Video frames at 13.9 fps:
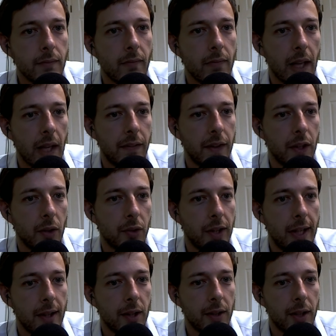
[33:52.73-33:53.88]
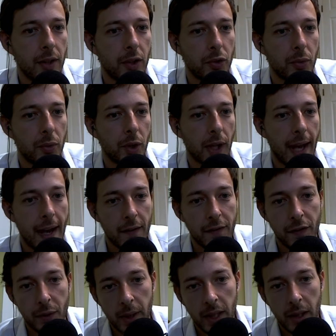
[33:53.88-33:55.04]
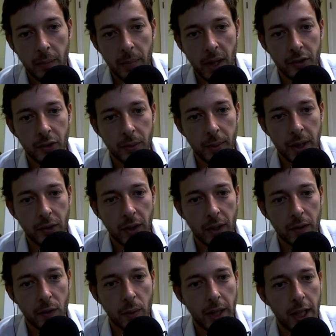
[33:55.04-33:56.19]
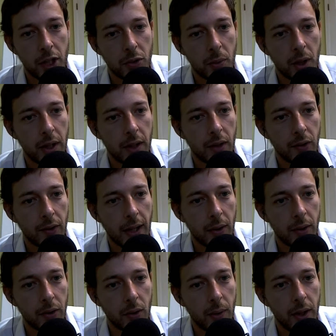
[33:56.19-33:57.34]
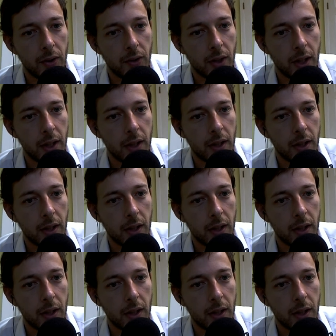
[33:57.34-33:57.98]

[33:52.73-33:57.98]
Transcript: if he goes here, then there's rook f3 possibly instead of queen h1 because now his queen's not